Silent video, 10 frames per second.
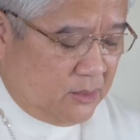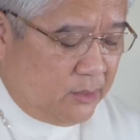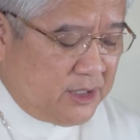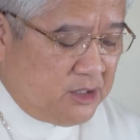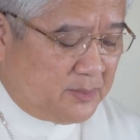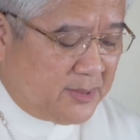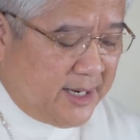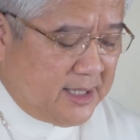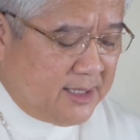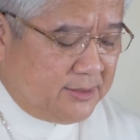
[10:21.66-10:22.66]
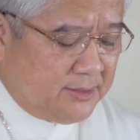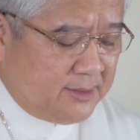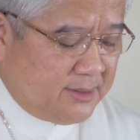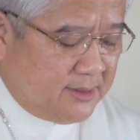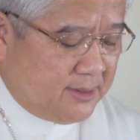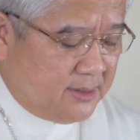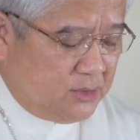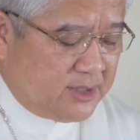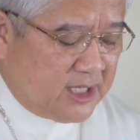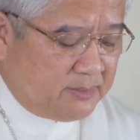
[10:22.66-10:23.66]
When you pray,
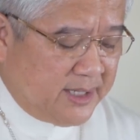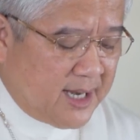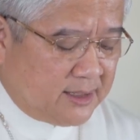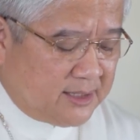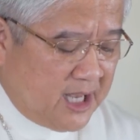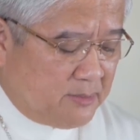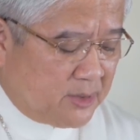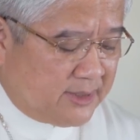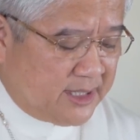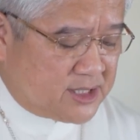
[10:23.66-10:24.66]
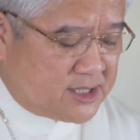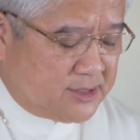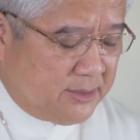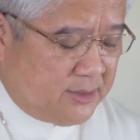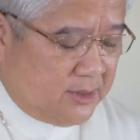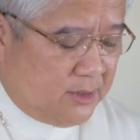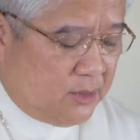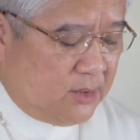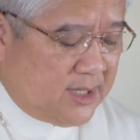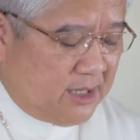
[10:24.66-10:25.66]
do not be like the hypocrites
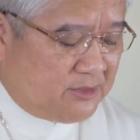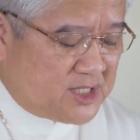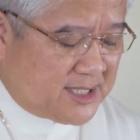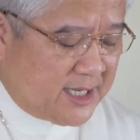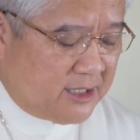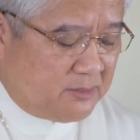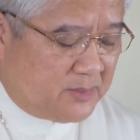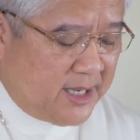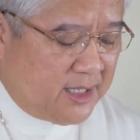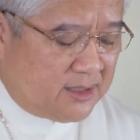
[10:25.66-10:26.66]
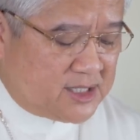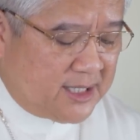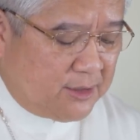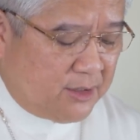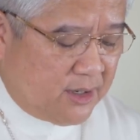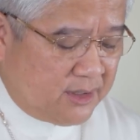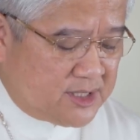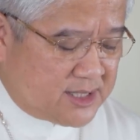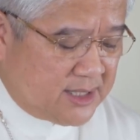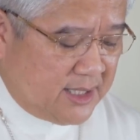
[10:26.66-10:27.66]
who love to stand and pray in the
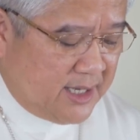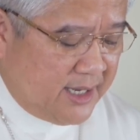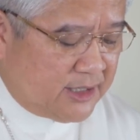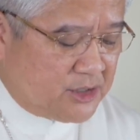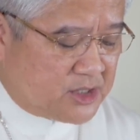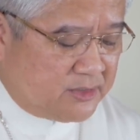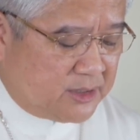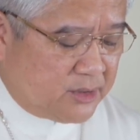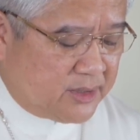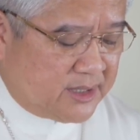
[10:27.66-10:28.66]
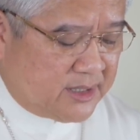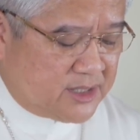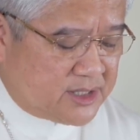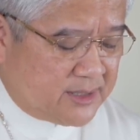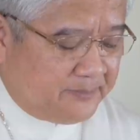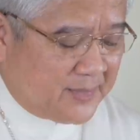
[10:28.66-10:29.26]
synagogues and on street corners